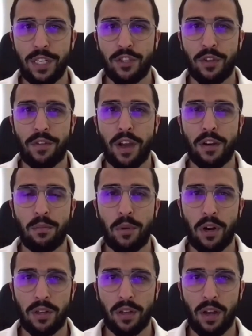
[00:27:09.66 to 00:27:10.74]
reached the final
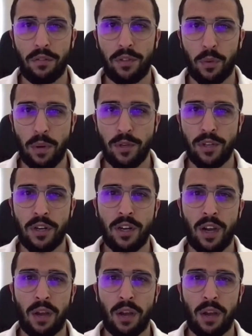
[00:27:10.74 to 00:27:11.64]
part of the webinar,